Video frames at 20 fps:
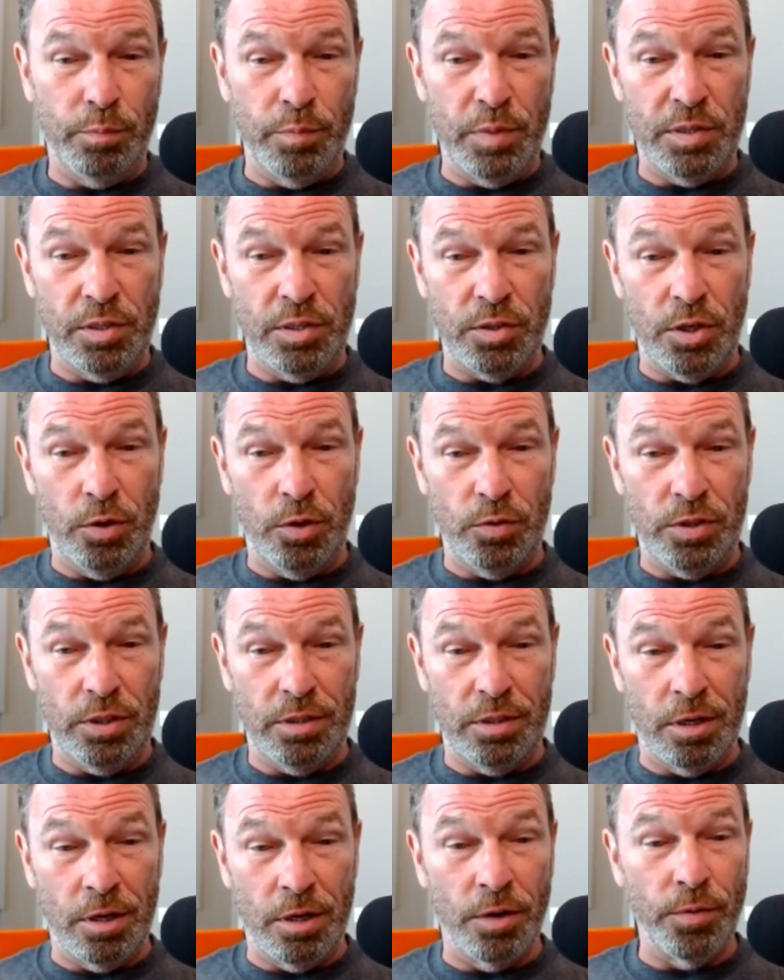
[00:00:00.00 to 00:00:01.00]
business
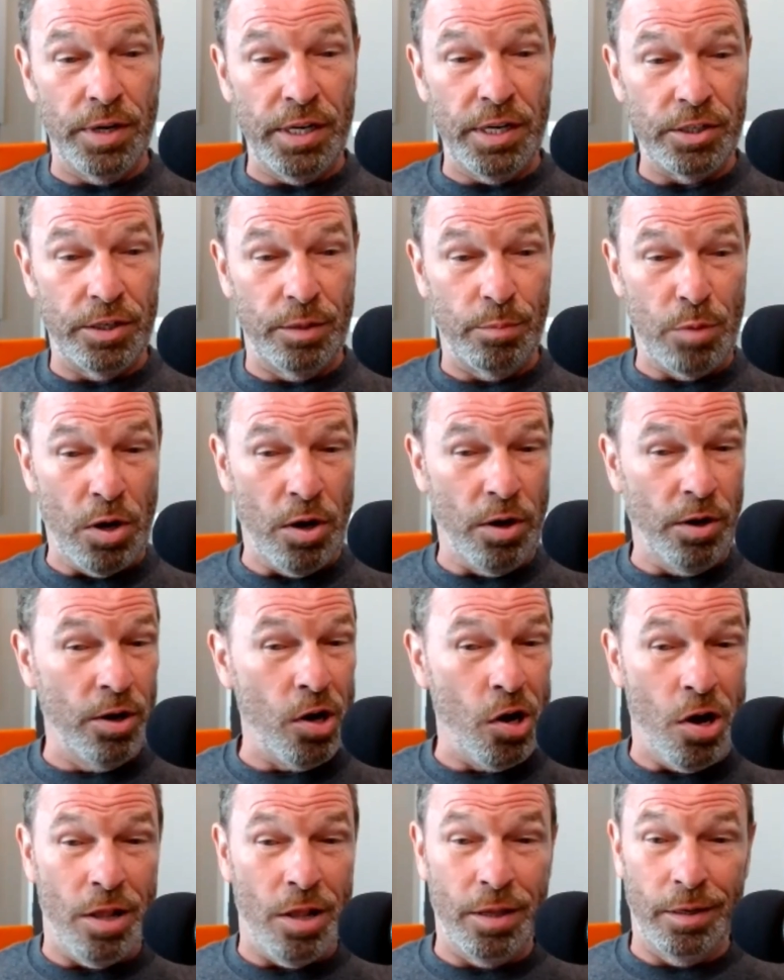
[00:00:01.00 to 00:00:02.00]
coaches in our region,
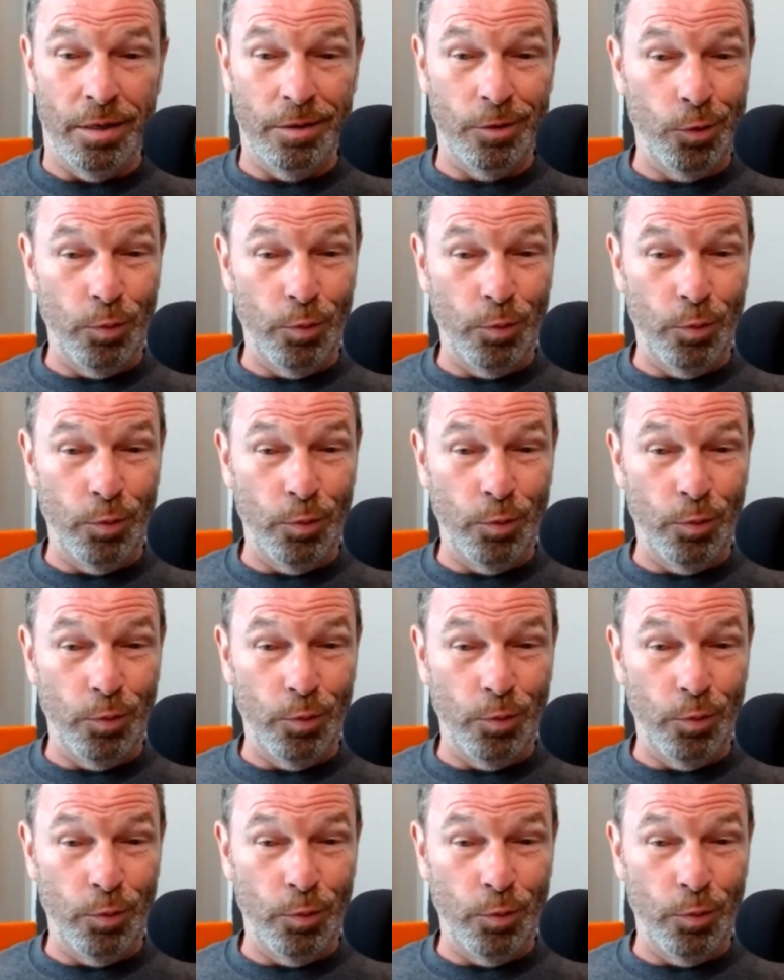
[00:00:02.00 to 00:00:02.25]
Martin Holland,